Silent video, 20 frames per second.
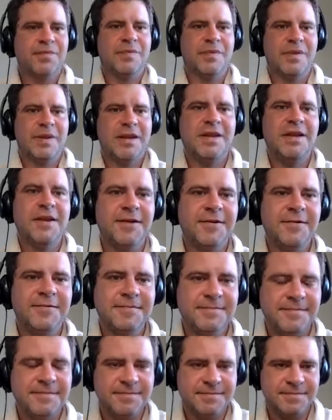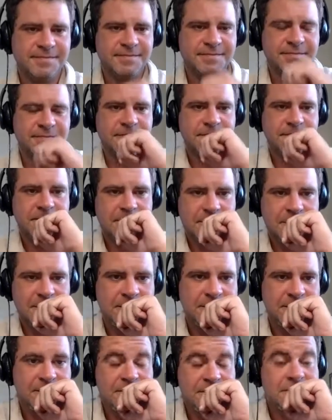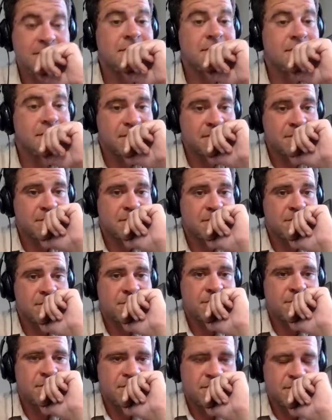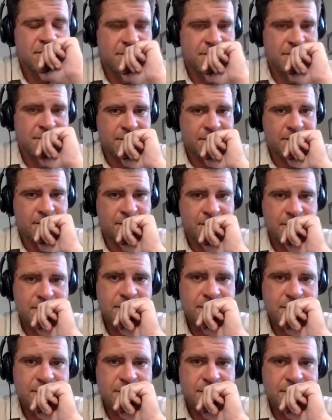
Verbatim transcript: It was New Year's night, 1961,